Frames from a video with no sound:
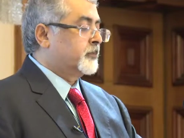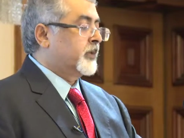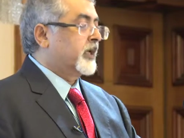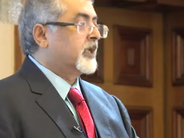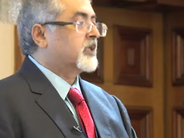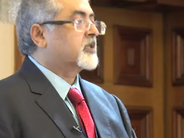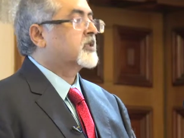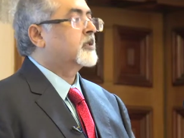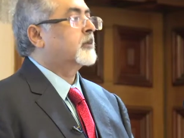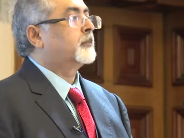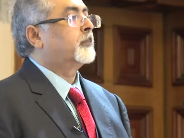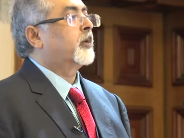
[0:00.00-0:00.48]

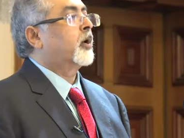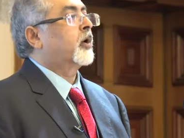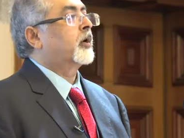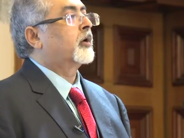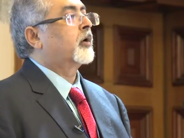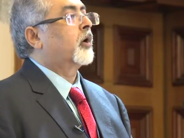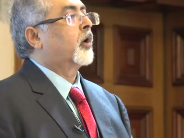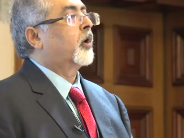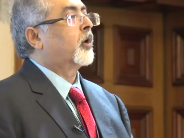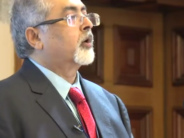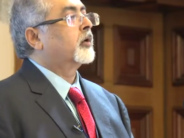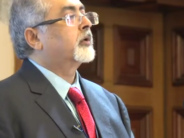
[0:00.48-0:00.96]
based upon
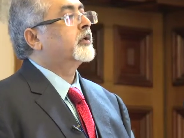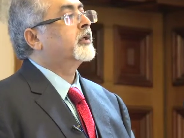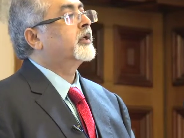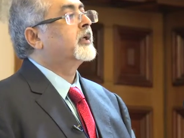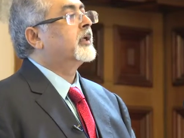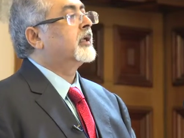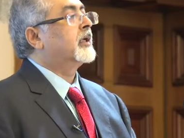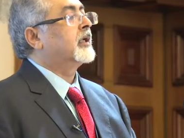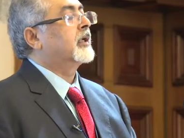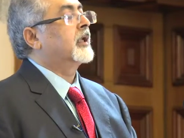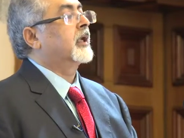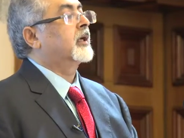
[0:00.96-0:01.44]

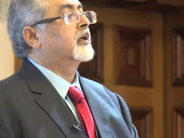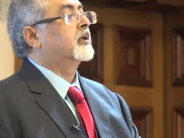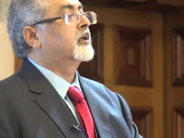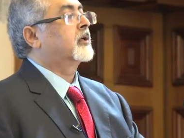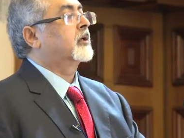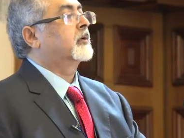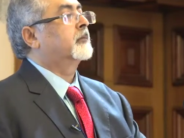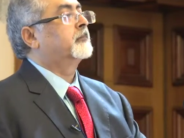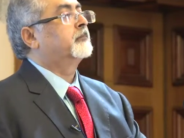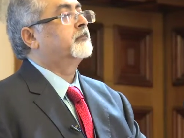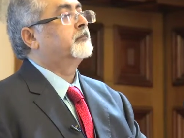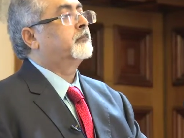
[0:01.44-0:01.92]
already
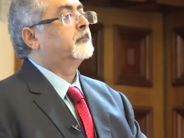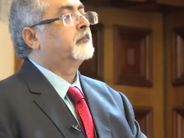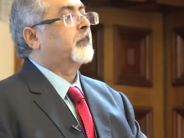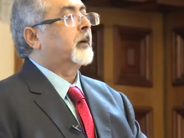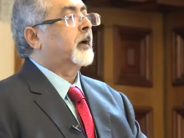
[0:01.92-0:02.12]
elected